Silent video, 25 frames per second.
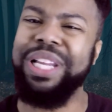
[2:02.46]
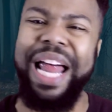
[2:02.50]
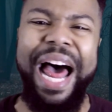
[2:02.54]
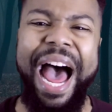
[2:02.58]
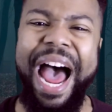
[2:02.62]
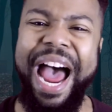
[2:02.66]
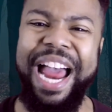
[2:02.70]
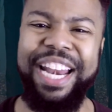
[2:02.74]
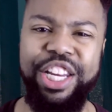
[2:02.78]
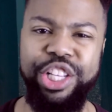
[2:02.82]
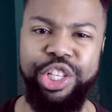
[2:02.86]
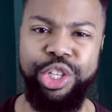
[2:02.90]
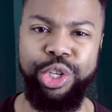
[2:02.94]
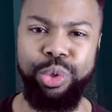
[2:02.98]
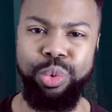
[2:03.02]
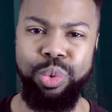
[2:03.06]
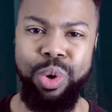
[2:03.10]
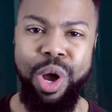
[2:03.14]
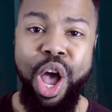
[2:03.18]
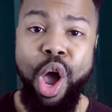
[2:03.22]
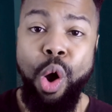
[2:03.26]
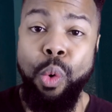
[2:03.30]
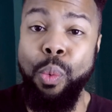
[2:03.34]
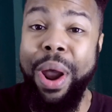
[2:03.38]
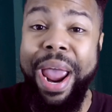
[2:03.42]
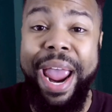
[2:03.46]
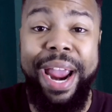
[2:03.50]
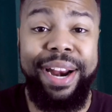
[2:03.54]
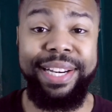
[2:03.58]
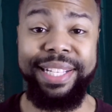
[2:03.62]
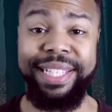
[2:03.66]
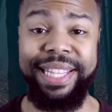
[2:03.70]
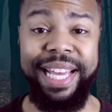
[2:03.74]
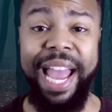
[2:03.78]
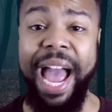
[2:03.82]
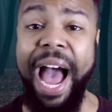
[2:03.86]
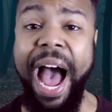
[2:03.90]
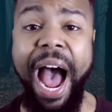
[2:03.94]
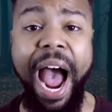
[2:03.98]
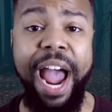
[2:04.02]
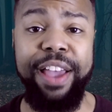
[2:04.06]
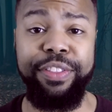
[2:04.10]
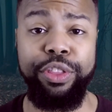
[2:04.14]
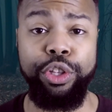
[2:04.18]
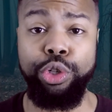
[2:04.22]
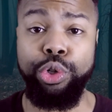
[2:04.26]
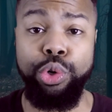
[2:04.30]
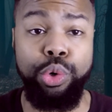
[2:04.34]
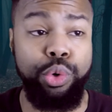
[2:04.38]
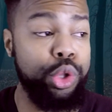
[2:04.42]
lied to you? Where did they
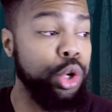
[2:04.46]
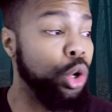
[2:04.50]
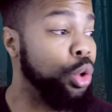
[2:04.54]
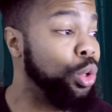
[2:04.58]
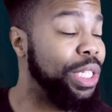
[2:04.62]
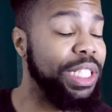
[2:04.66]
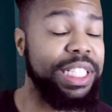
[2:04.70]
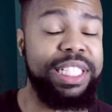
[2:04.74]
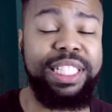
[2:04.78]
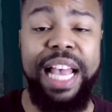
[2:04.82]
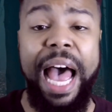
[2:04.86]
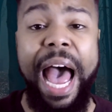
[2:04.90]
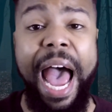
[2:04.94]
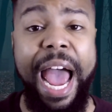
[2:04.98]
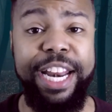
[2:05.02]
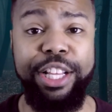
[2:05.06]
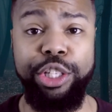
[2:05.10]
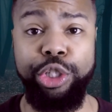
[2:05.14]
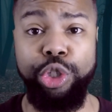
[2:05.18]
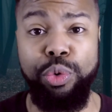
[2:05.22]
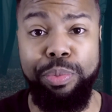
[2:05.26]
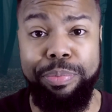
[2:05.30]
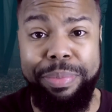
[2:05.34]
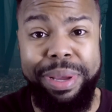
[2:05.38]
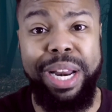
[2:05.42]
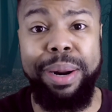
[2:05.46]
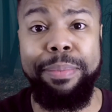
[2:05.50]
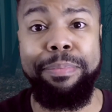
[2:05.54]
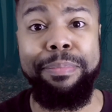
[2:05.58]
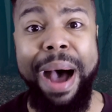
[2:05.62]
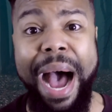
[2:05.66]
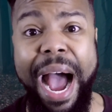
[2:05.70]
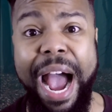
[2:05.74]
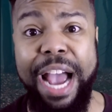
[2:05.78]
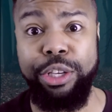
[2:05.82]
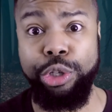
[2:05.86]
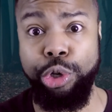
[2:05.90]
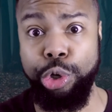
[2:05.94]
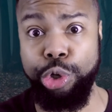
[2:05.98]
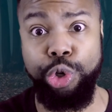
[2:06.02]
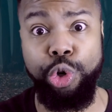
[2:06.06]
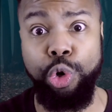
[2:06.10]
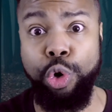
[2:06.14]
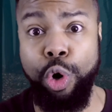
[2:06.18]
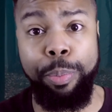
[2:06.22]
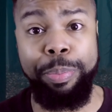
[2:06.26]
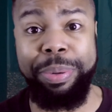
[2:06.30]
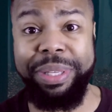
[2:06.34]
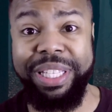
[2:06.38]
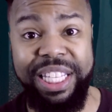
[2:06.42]
hide the truth? Who decided to minimize who
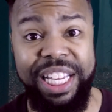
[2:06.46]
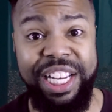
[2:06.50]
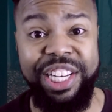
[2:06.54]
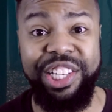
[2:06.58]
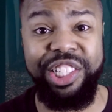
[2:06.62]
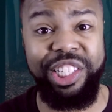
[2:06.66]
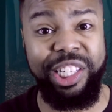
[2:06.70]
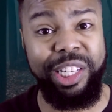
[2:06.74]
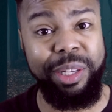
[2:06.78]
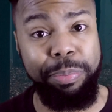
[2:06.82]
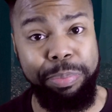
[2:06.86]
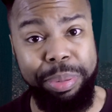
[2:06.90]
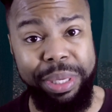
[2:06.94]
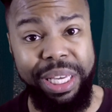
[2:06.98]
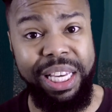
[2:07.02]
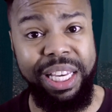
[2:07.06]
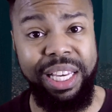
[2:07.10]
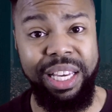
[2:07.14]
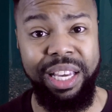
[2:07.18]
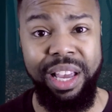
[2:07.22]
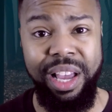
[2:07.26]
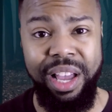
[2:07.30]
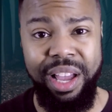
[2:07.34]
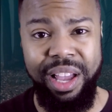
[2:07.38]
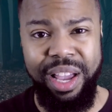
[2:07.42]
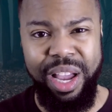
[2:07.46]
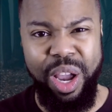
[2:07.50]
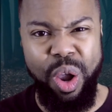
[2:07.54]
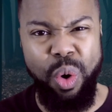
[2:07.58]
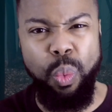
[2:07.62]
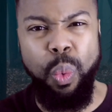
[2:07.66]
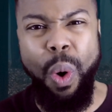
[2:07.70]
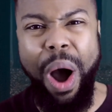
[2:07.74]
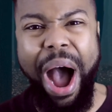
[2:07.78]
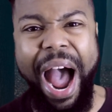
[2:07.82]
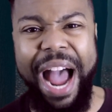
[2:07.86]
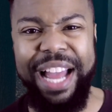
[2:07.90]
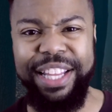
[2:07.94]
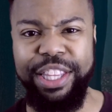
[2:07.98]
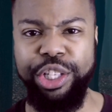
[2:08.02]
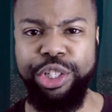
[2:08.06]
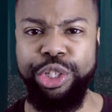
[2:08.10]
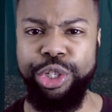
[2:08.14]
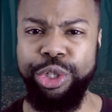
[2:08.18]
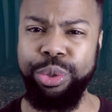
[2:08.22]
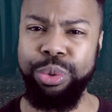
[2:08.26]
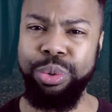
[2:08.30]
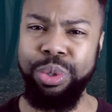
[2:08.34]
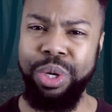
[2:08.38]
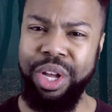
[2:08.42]
you could potentially be? And why
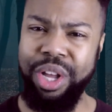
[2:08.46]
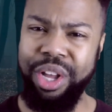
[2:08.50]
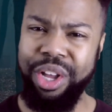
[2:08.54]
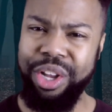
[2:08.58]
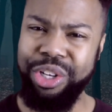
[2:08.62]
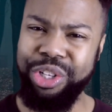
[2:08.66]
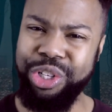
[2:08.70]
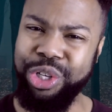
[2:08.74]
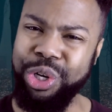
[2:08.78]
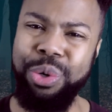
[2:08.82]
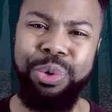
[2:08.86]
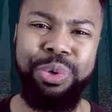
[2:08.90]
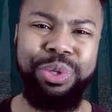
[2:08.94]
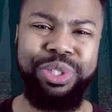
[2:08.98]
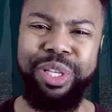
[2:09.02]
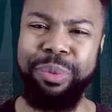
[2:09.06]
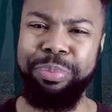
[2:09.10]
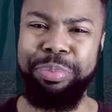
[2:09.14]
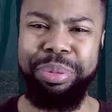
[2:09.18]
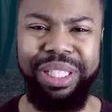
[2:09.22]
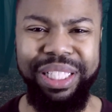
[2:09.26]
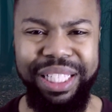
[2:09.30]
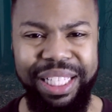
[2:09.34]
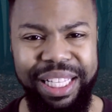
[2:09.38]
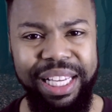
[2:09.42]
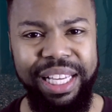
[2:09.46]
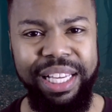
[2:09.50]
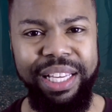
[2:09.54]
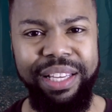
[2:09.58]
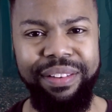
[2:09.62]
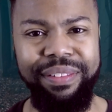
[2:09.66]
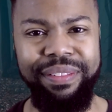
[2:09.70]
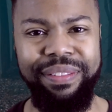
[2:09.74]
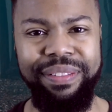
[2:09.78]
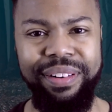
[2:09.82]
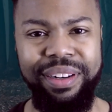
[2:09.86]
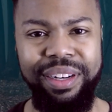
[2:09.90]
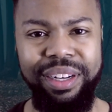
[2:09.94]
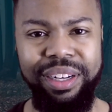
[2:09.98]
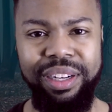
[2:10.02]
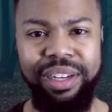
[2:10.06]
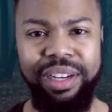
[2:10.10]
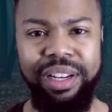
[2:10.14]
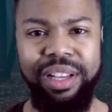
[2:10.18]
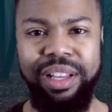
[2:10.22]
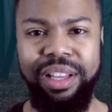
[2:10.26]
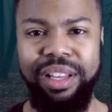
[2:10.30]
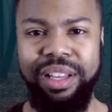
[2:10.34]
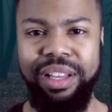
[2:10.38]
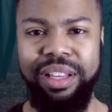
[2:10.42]
did you choose to believe?
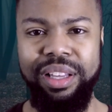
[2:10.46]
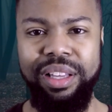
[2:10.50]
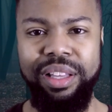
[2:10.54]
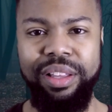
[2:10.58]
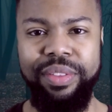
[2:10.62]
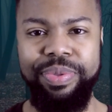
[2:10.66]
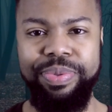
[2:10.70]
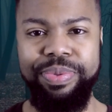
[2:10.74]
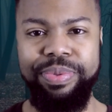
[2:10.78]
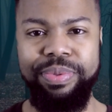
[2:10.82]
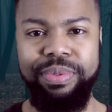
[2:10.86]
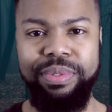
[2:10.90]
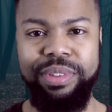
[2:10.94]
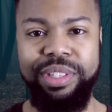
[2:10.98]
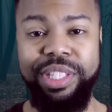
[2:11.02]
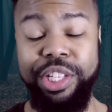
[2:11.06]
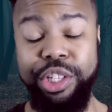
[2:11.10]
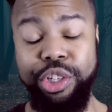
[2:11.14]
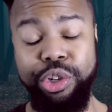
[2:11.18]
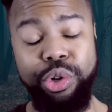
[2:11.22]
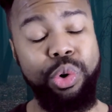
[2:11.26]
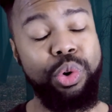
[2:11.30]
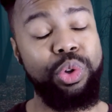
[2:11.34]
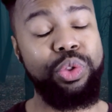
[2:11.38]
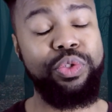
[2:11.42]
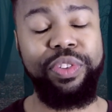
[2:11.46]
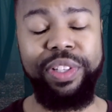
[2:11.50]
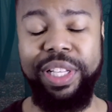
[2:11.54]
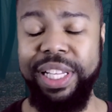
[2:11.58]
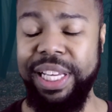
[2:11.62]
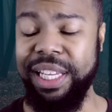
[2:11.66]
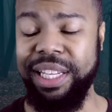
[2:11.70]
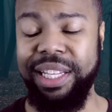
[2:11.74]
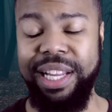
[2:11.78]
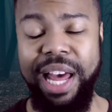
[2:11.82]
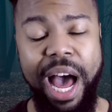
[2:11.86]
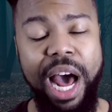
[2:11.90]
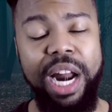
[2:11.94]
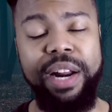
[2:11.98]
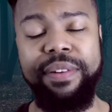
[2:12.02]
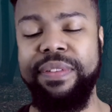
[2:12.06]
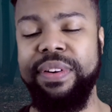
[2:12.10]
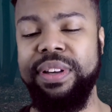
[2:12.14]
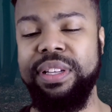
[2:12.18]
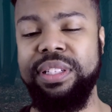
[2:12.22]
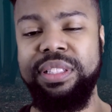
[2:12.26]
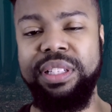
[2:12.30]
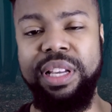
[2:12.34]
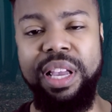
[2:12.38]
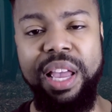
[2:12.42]
See, truthfully, a lot
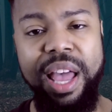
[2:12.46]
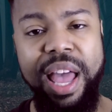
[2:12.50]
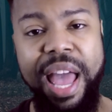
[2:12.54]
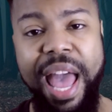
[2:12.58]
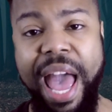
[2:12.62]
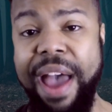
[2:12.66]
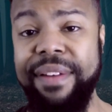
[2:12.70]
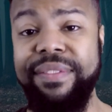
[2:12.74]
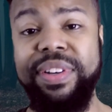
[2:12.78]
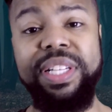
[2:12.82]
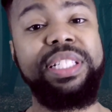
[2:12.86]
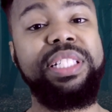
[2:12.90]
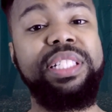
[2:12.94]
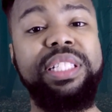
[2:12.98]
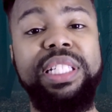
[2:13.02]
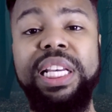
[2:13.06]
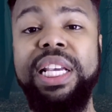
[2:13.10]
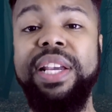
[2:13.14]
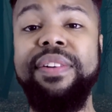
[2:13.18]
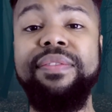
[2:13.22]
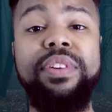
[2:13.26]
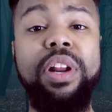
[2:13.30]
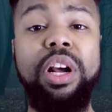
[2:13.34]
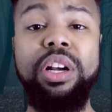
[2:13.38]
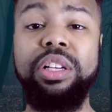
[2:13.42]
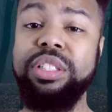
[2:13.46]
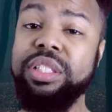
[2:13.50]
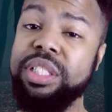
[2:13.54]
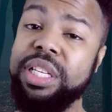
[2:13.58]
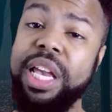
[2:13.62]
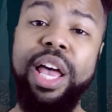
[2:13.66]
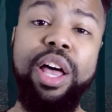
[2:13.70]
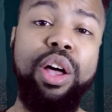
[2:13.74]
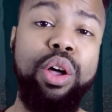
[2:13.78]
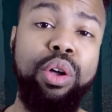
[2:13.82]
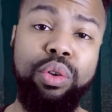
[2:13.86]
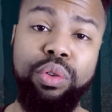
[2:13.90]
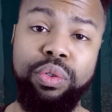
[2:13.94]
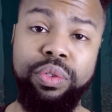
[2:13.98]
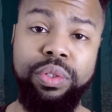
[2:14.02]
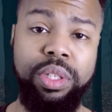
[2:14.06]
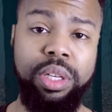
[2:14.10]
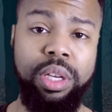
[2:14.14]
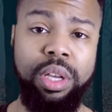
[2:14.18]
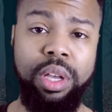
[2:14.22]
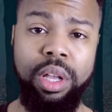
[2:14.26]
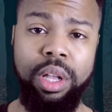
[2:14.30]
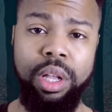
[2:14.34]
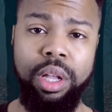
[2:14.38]
of us have deceived ourselves